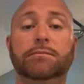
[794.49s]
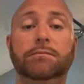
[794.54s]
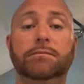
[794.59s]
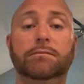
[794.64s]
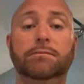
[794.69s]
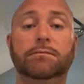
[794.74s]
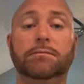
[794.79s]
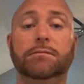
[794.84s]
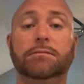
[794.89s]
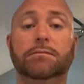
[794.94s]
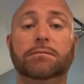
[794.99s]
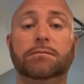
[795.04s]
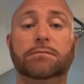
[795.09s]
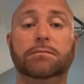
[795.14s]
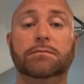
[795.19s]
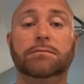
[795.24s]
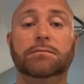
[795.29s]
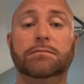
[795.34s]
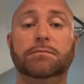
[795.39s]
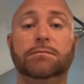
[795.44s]

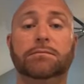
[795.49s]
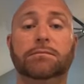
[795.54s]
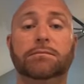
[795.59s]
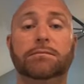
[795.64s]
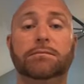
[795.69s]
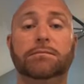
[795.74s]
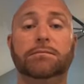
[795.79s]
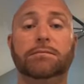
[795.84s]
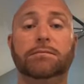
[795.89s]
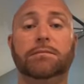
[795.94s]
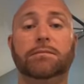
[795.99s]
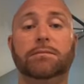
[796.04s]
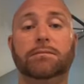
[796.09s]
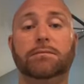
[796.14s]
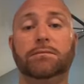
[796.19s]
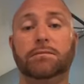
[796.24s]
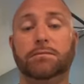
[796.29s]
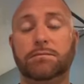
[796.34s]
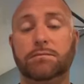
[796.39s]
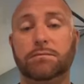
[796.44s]

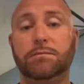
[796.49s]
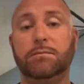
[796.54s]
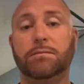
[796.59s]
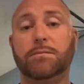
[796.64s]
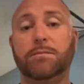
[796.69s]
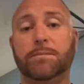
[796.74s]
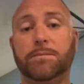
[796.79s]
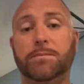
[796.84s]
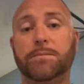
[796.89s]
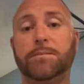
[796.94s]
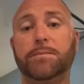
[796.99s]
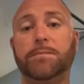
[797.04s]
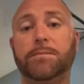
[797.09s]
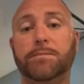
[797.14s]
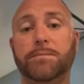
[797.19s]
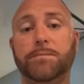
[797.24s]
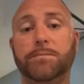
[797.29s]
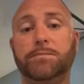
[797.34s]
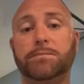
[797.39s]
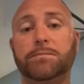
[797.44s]

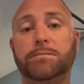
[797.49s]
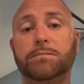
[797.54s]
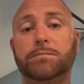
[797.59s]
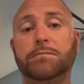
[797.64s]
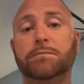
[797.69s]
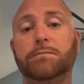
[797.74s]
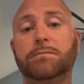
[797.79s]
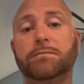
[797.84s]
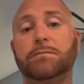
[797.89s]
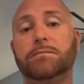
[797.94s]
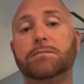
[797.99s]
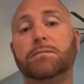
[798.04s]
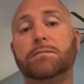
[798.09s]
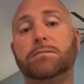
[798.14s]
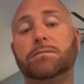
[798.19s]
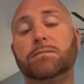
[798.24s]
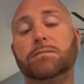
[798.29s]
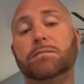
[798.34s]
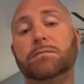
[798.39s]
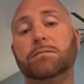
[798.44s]

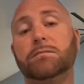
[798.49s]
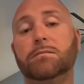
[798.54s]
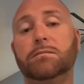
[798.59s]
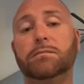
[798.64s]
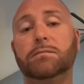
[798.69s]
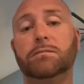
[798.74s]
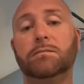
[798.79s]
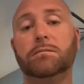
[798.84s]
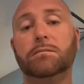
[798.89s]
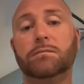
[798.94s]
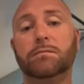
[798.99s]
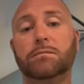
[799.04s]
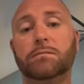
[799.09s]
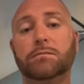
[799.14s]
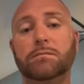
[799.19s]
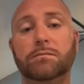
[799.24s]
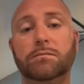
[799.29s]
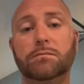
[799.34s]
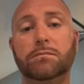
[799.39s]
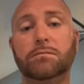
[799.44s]

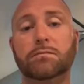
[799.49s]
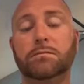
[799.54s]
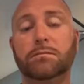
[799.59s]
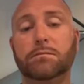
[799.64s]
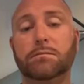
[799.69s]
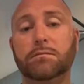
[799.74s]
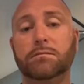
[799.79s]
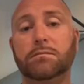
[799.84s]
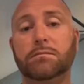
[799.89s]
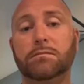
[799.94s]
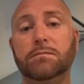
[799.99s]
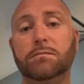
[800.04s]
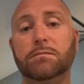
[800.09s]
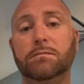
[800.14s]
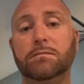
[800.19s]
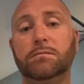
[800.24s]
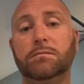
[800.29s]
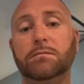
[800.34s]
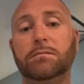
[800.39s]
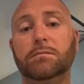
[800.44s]

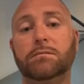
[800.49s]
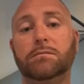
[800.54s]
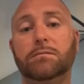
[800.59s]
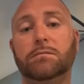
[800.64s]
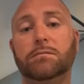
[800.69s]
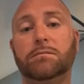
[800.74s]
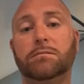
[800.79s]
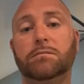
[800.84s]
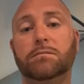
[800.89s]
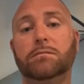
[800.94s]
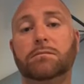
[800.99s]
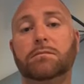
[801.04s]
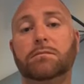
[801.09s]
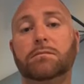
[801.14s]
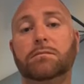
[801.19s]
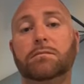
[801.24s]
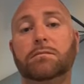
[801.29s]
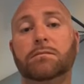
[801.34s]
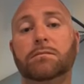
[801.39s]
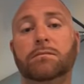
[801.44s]

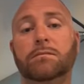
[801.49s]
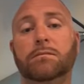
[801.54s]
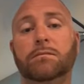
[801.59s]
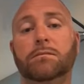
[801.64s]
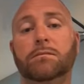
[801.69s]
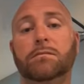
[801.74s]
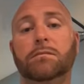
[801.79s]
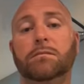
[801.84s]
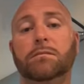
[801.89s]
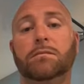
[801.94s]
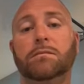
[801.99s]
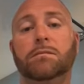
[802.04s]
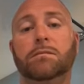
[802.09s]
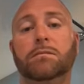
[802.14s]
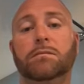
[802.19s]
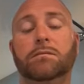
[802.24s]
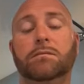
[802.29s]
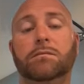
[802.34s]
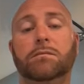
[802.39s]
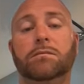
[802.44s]
[no speech]